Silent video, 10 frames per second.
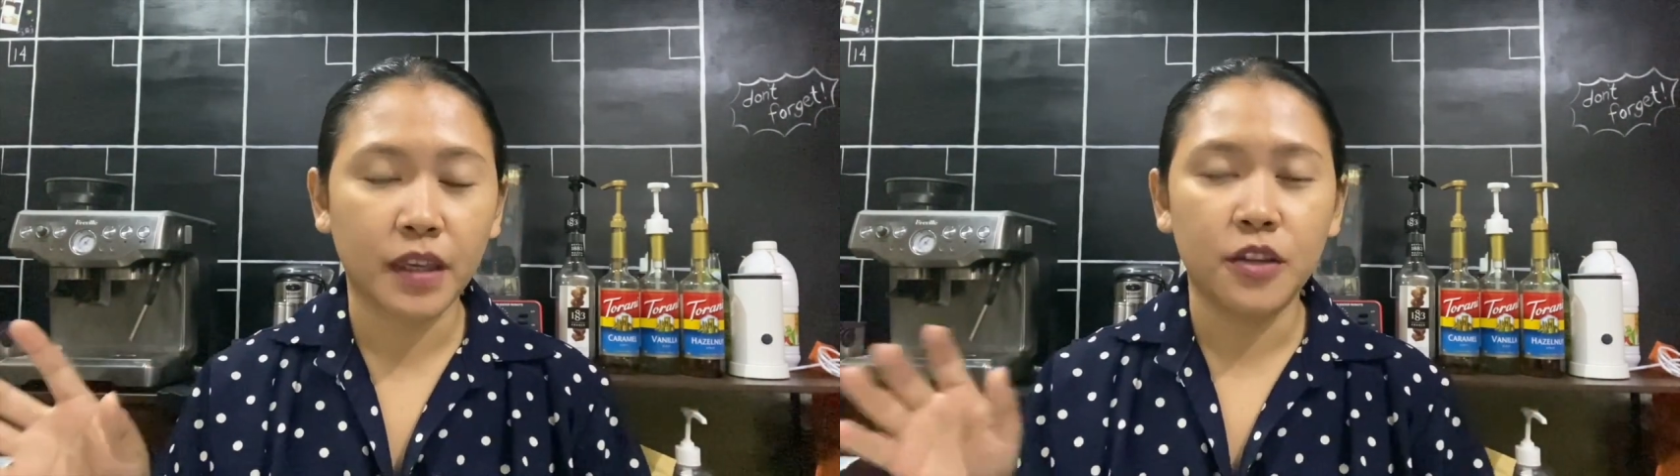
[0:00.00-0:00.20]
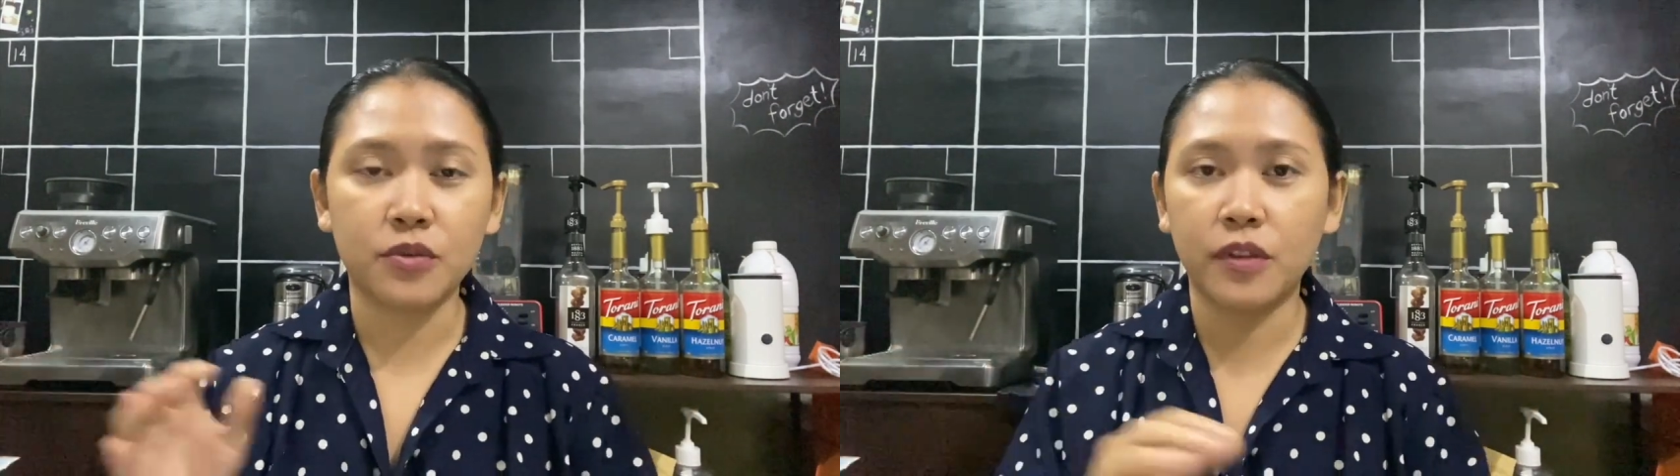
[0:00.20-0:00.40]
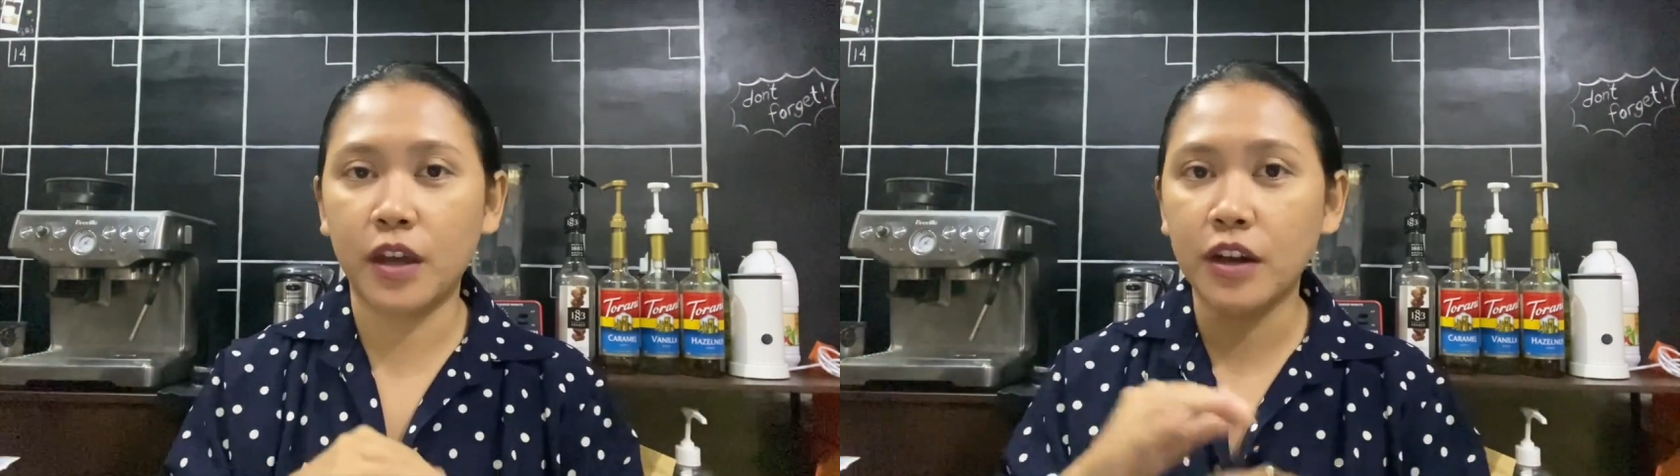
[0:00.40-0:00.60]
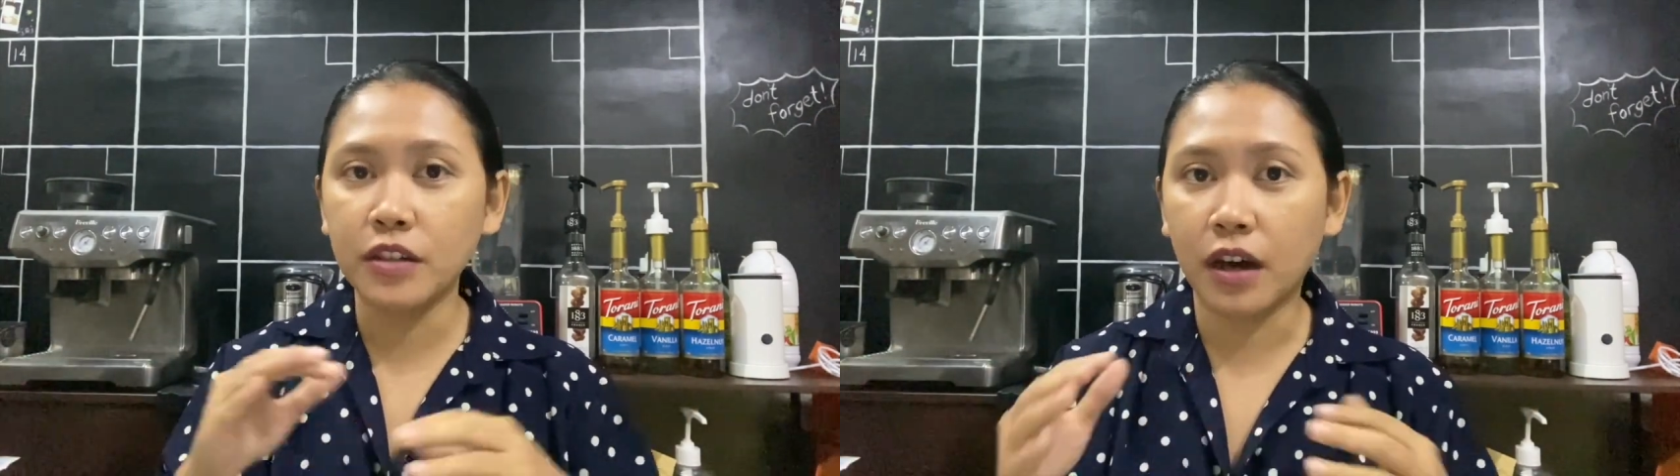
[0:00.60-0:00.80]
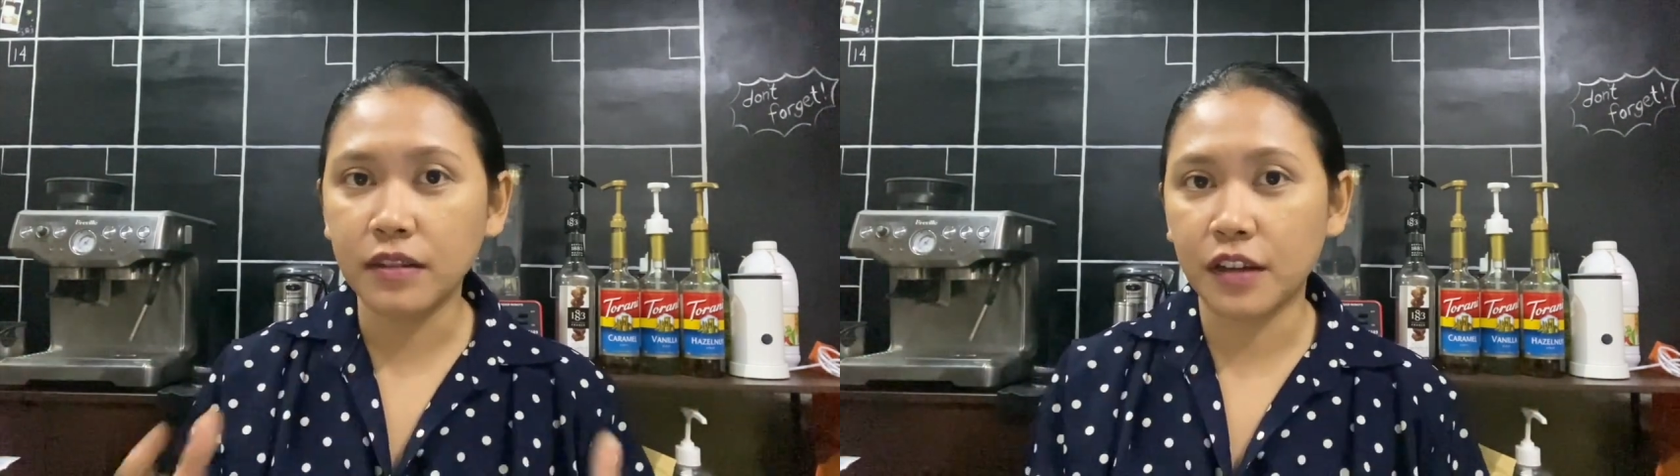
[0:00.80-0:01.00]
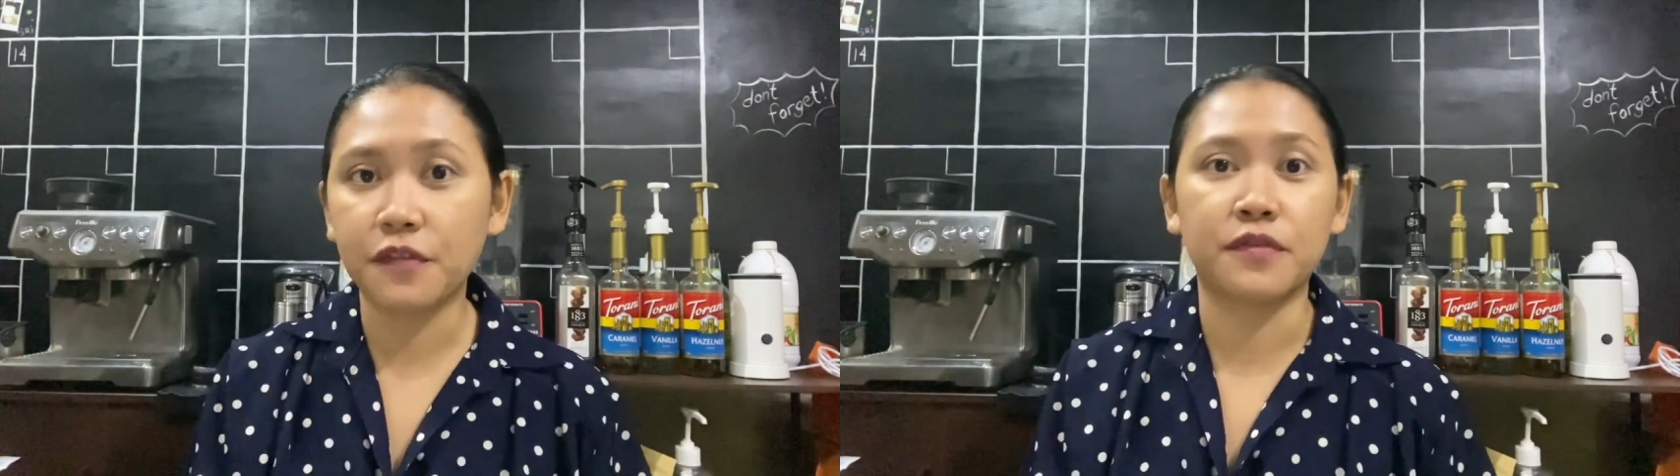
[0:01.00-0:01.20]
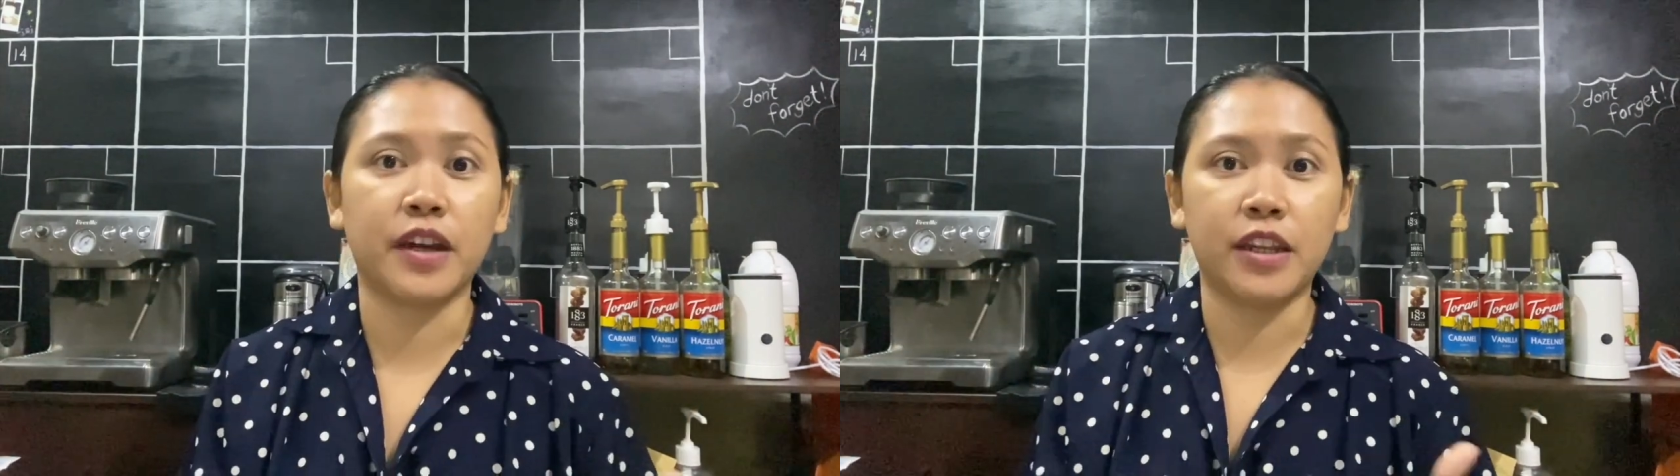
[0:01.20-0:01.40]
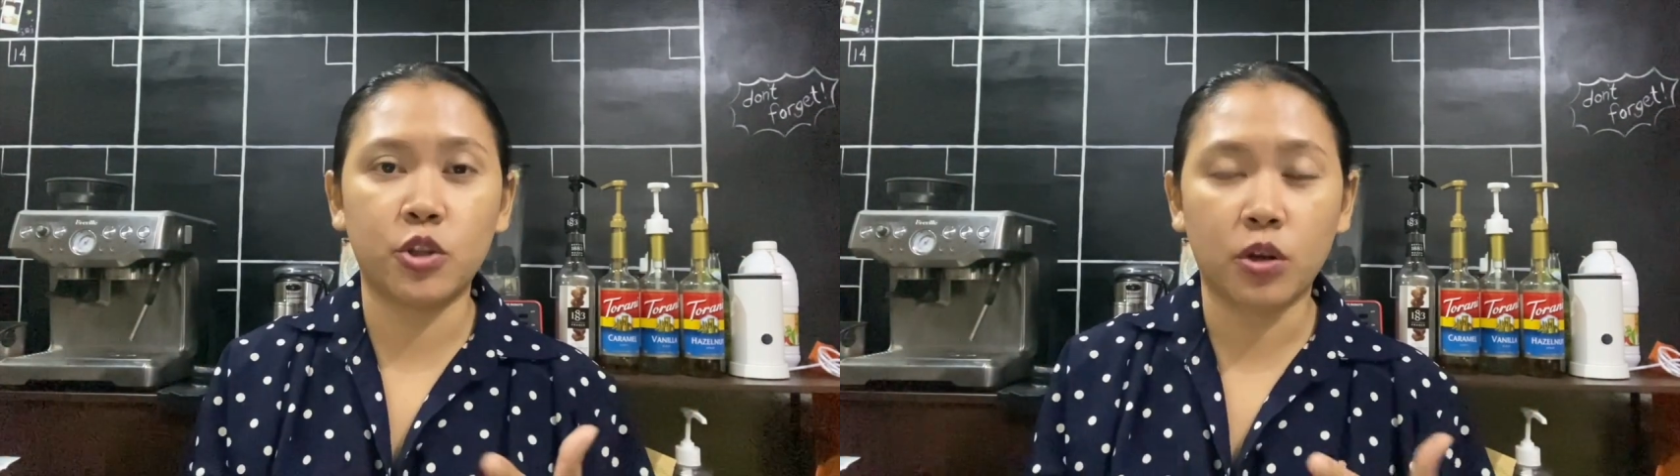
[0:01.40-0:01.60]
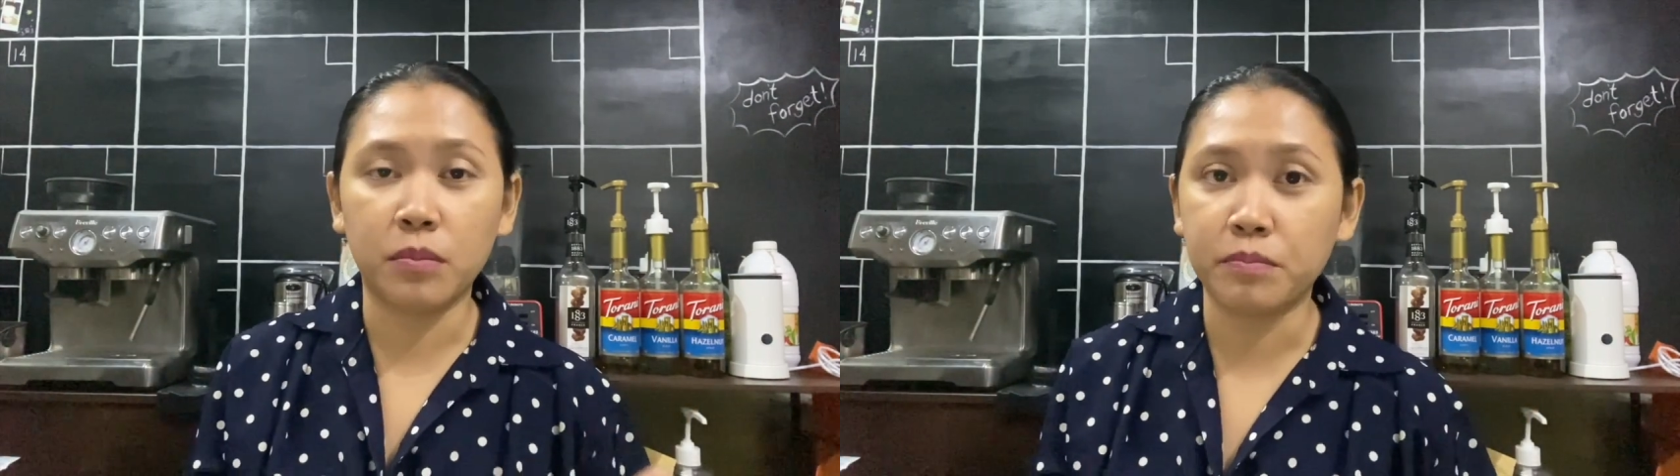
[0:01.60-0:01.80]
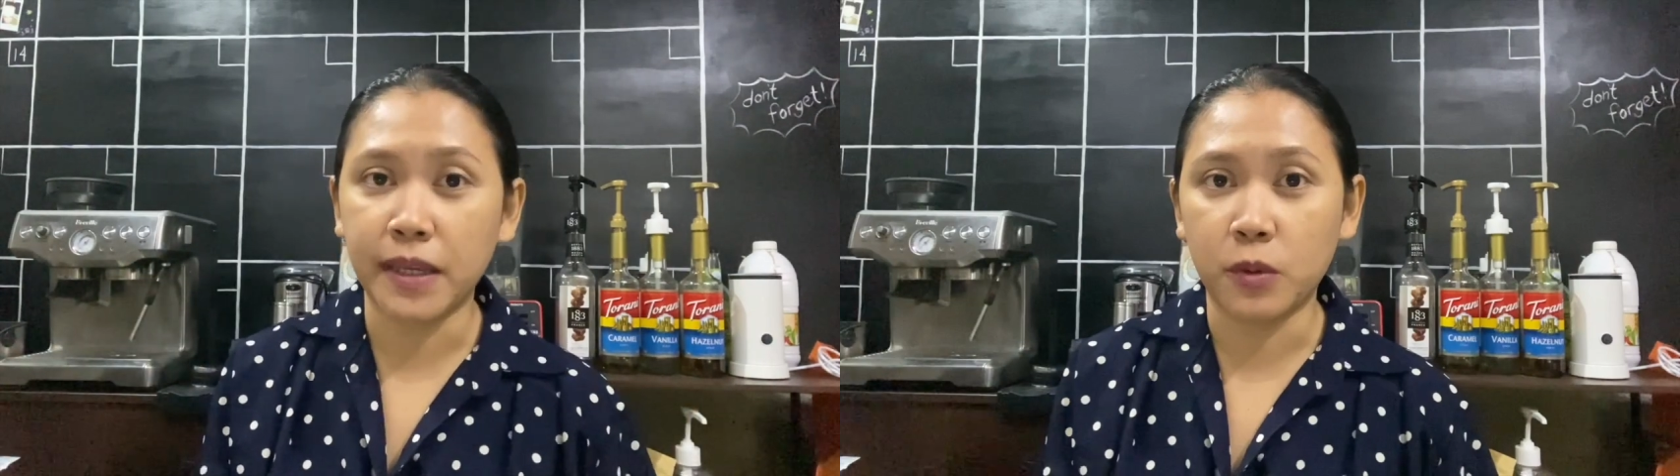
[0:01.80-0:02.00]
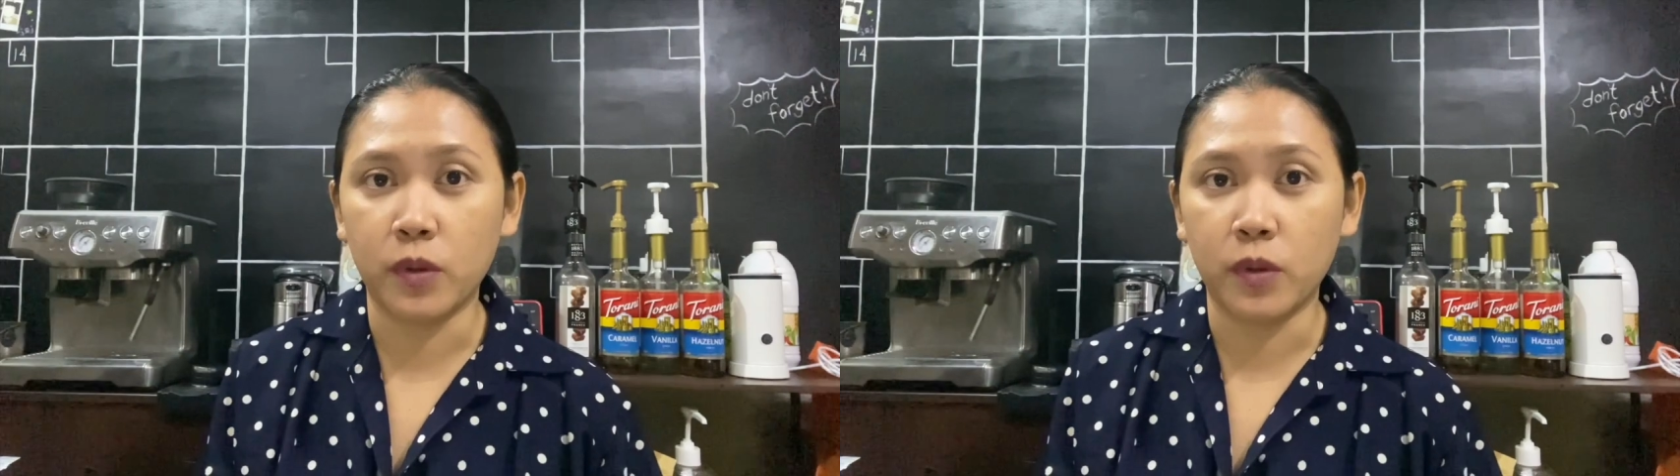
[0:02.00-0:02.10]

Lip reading: So they are not afraid to compete